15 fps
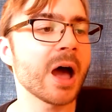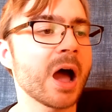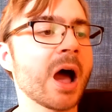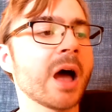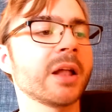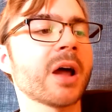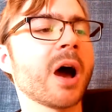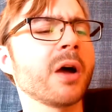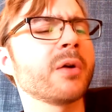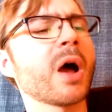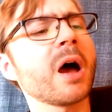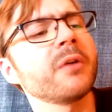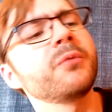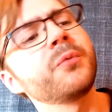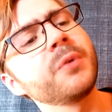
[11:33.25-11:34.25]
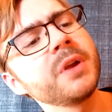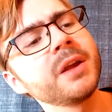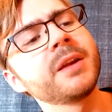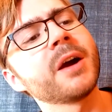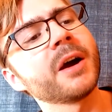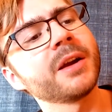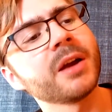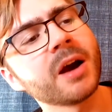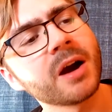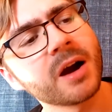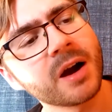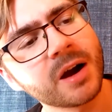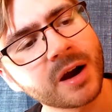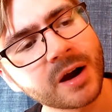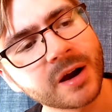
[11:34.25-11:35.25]
And I, I think I,
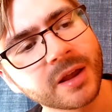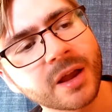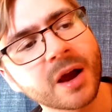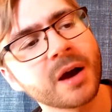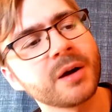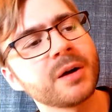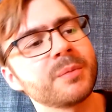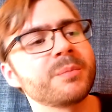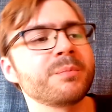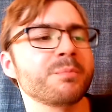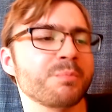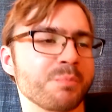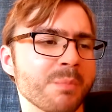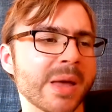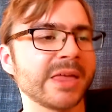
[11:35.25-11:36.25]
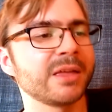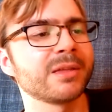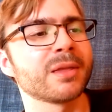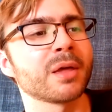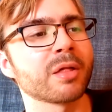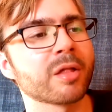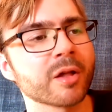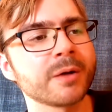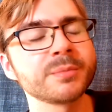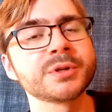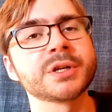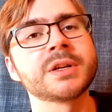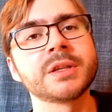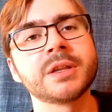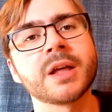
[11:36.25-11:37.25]
I make the
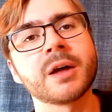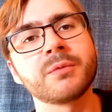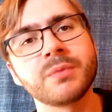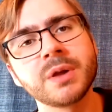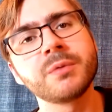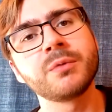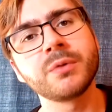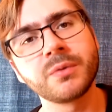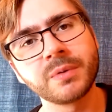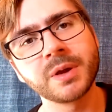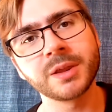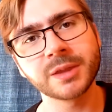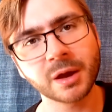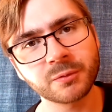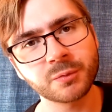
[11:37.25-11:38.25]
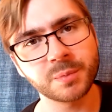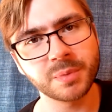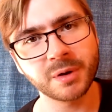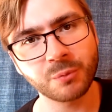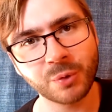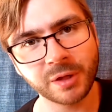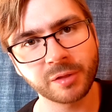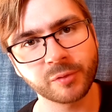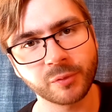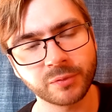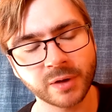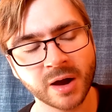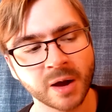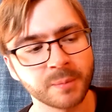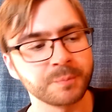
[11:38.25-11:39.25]
assumption that we would think that would be a waste of
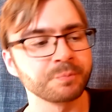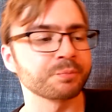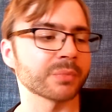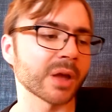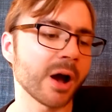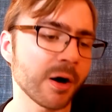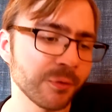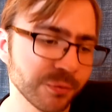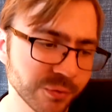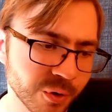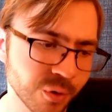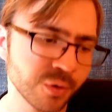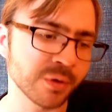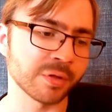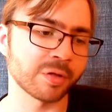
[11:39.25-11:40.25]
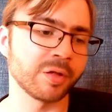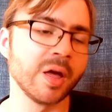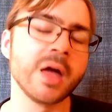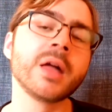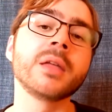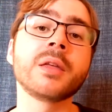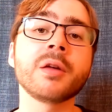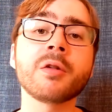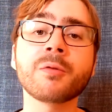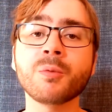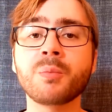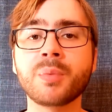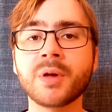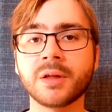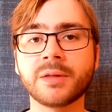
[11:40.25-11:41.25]
time. Of course, this
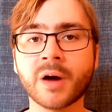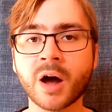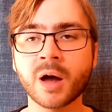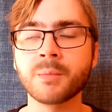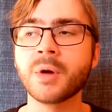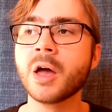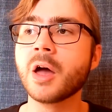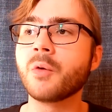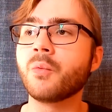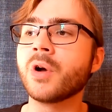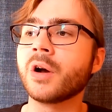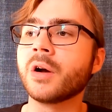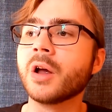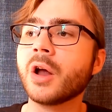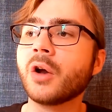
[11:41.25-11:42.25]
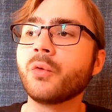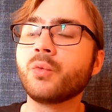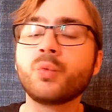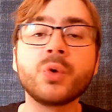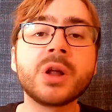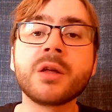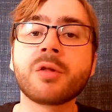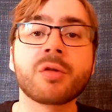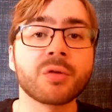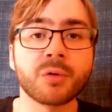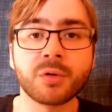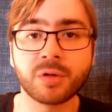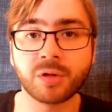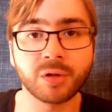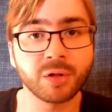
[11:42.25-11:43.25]
would be a time where
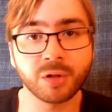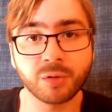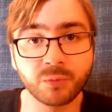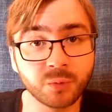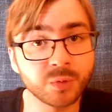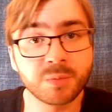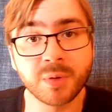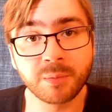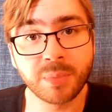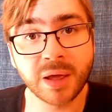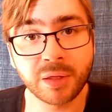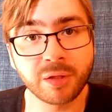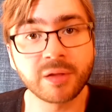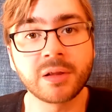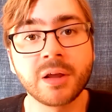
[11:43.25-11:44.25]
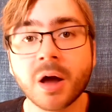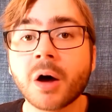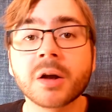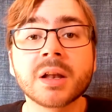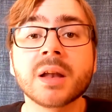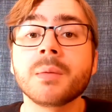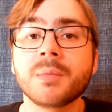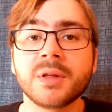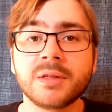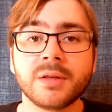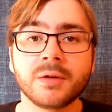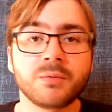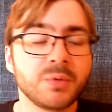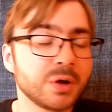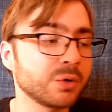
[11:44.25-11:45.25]
resources would be basically
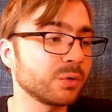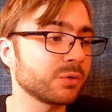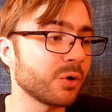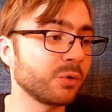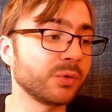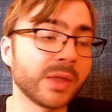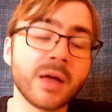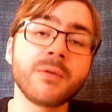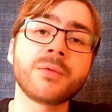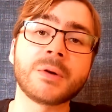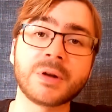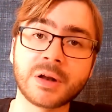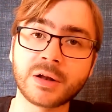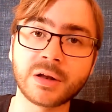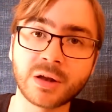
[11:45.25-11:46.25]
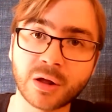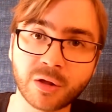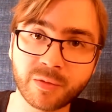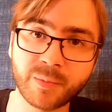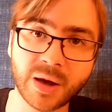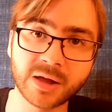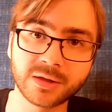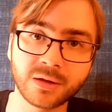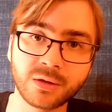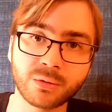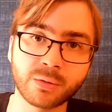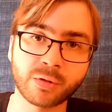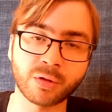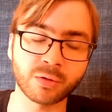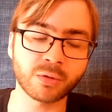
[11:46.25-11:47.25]
unlimited. We could go definitely expand
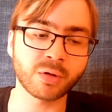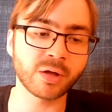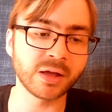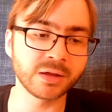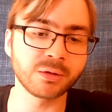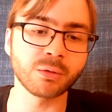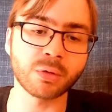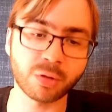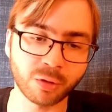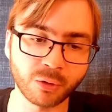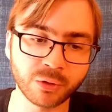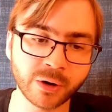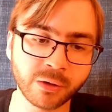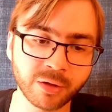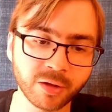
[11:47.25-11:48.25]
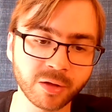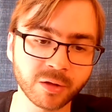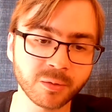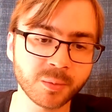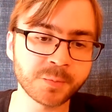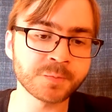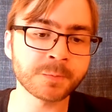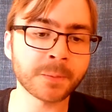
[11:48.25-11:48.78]
into, into the solar system